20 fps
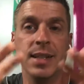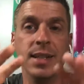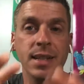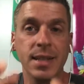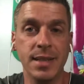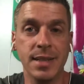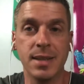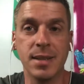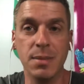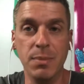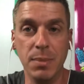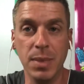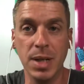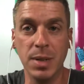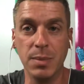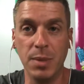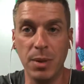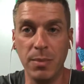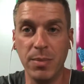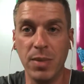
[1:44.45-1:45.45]
is the
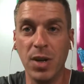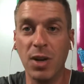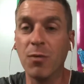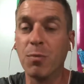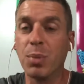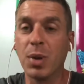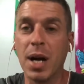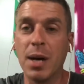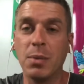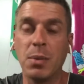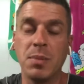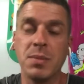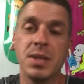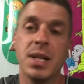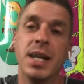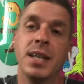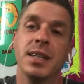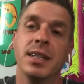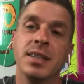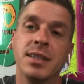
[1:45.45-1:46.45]
minimum of problems
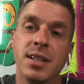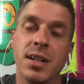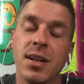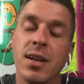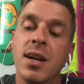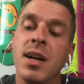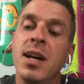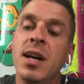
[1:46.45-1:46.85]
on this here.